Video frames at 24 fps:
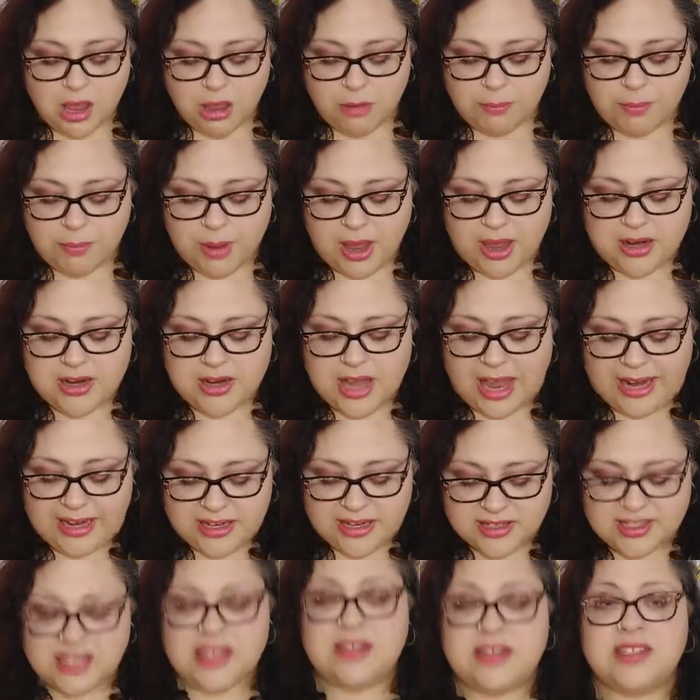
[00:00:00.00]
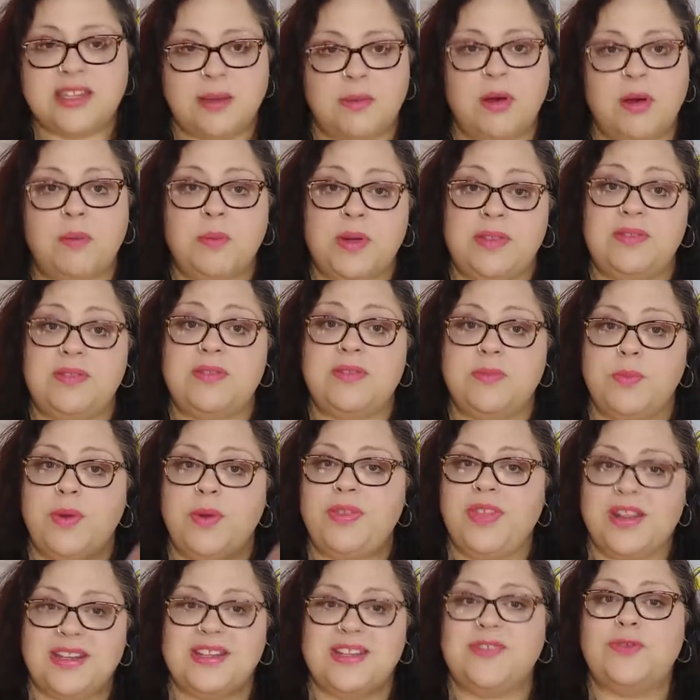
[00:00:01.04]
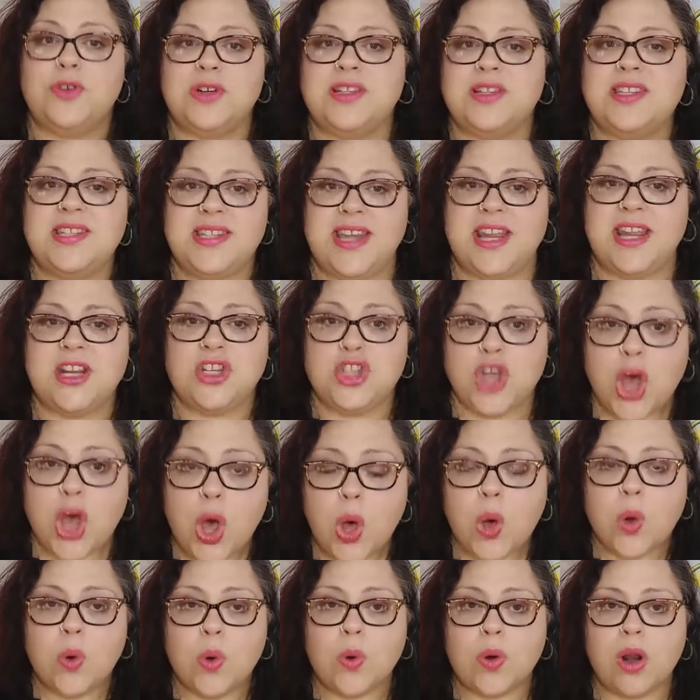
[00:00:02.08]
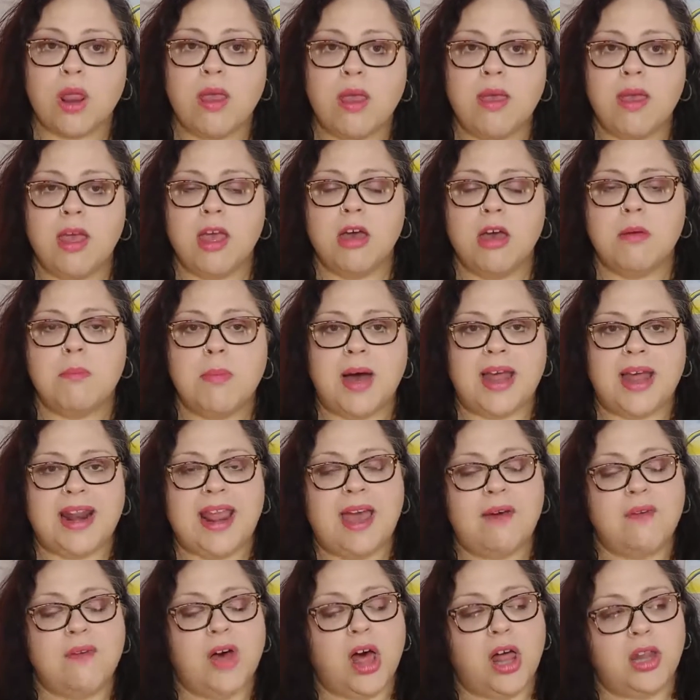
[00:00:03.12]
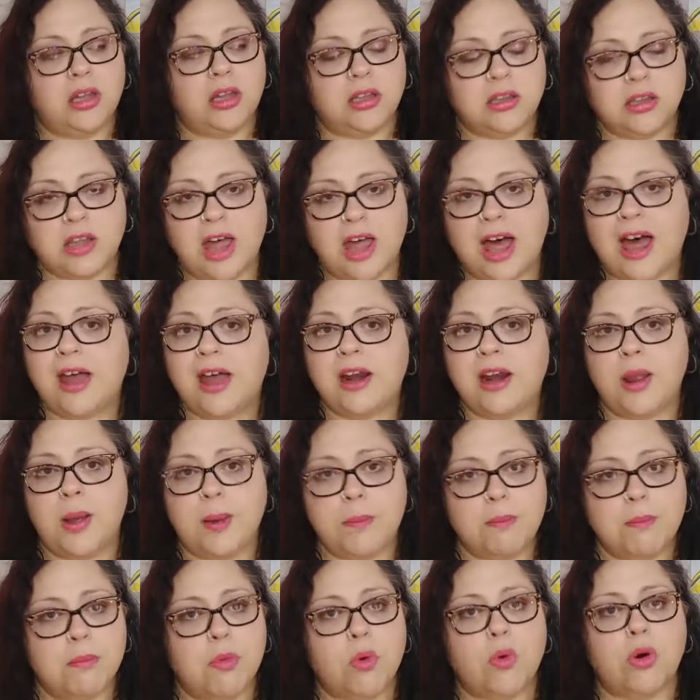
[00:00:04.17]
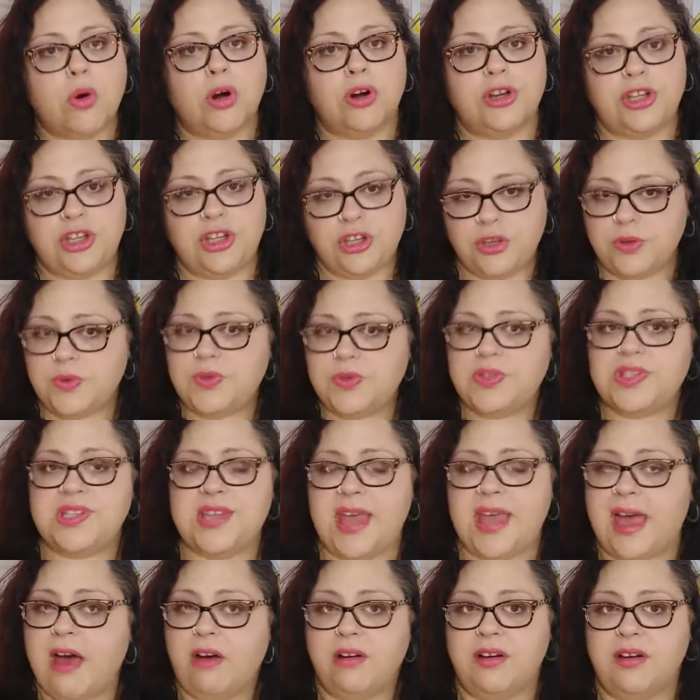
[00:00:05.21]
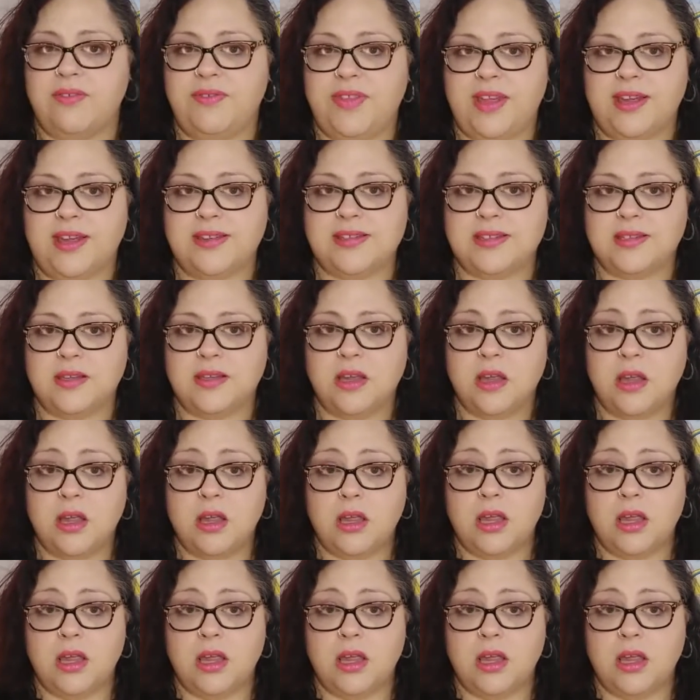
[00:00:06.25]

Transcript: But I can see someone with, with a different skin tone might have a lot more use out of this.